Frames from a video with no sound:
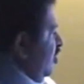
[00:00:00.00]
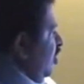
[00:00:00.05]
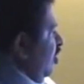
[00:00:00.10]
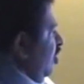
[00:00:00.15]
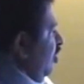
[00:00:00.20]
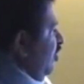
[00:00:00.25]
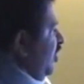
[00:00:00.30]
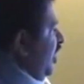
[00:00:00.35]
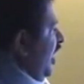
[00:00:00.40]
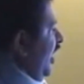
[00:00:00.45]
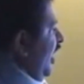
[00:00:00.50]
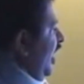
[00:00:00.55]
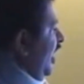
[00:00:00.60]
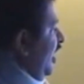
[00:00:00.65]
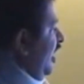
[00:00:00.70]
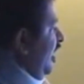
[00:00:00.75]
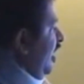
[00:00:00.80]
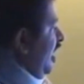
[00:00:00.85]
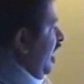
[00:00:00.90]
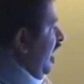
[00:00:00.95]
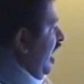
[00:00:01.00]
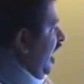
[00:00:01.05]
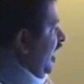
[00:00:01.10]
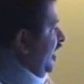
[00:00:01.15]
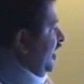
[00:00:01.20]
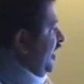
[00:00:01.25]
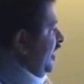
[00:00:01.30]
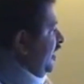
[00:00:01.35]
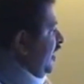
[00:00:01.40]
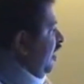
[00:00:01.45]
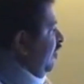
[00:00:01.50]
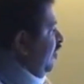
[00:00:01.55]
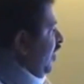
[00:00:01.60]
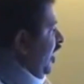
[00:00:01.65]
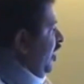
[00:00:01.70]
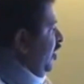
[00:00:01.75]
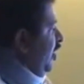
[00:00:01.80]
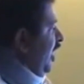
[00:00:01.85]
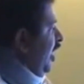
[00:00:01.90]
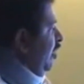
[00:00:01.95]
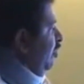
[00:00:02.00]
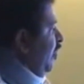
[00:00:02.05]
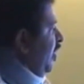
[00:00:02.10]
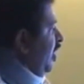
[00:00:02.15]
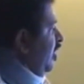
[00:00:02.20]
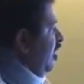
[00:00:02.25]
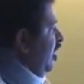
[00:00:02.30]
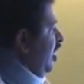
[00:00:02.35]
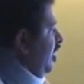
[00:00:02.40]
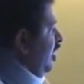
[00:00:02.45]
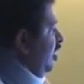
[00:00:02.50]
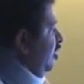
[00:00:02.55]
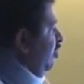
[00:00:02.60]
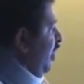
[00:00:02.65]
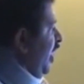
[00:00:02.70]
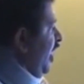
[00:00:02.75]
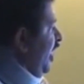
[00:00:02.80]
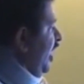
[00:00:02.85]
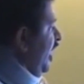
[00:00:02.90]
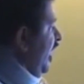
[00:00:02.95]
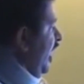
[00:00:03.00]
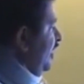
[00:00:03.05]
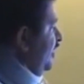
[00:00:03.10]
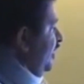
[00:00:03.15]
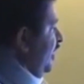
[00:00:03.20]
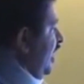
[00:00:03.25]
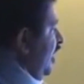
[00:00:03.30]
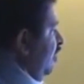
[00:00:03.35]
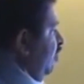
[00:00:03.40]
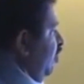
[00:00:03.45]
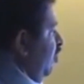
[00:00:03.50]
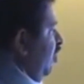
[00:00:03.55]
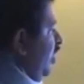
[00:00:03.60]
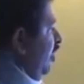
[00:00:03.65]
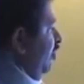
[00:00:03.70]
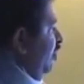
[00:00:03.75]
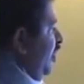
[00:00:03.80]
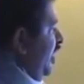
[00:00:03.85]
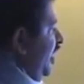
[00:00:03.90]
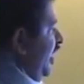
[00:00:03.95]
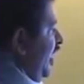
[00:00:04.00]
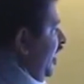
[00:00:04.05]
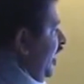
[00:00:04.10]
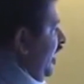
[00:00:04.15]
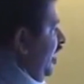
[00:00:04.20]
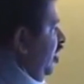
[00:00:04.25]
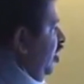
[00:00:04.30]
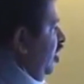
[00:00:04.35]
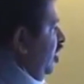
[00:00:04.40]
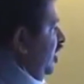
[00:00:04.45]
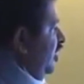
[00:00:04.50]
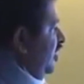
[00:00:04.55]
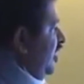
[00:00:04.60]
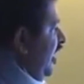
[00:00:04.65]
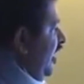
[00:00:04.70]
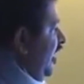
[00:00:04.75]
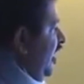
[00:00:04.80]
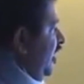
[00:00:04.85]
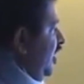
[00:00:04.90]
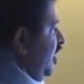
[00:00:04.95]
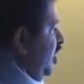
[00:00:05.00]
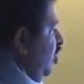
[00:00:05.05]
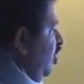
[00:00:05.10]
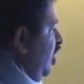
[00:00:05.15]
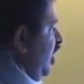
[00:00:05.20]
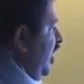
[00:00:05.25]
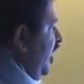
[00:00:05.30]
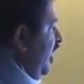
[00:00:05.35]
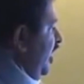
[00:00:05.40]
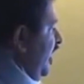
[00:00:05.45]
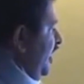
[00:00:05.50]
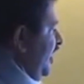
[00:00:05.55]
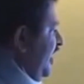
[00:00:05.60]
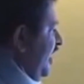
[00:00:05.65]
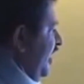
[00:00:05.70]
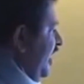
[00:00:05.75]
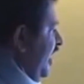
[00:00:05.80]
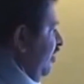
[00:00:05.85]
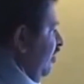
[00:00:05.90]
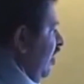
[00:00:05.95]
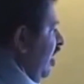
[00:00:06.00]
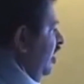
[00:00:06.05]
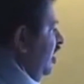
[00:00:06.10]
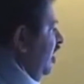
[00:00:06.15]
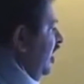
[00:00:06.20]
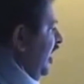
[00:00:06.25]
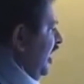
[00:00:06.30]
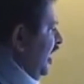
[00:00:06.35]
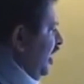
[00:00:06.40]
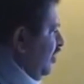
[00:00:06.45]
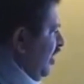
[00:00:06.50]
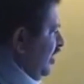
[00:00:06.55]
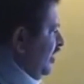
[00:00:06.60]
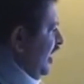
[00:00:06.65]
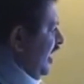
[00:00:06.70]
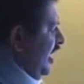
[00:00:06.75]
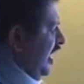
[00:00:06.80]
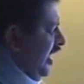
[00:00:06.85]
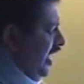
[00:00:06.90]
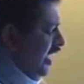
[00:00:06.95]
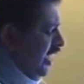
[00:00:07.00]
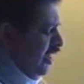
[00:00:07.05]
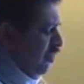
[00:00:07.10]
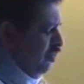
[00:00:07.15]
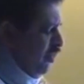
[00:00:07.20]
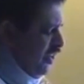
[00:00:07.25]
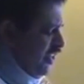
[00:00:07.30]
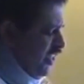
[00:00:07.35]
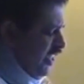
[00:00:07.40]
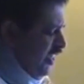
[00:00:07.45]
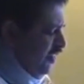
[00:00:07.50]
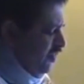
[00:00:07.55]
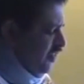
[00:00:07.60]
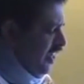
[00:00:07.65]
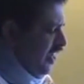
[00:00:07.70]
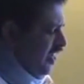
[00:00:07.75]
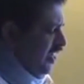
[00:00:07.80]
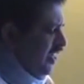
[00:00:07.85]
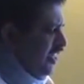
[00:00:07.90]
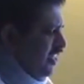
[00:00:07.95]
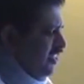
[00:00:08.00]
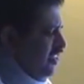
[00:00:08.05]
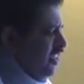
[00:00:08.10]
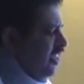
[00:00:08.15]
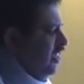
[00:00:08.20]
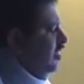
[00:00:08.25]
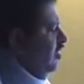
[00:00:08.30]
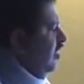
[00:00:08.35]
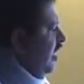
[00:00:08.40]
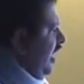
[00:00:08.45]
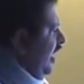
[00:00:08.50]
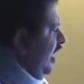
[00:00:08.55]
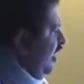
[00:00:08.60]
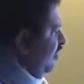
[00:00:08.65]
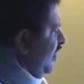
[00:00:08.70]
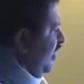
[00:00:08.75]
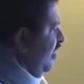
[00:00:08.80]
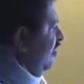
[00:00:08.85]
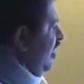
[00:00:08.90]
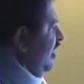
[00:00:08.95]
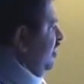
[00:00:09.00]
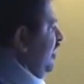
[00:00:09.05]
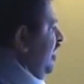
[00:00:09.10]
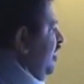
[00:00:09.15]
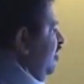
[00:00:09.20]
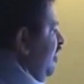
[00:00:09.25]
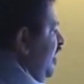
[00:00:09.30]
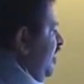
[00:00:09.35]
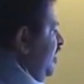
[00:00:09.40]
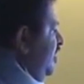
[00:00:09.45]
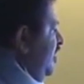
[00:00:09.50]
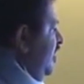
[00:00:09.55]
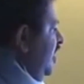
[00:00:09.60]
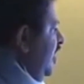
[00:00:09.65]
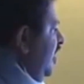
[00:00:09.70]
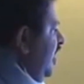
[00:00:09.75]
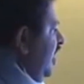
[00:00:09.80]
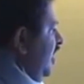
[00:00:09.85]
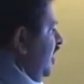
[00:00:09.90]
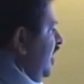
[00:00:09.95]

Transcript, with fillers: So sudden onset of right upper quadrant pain, nausea, poor appetite, yellow discoloration, urine and conjunctiva. It was a clinical picture of jaundice, so LFT was advised.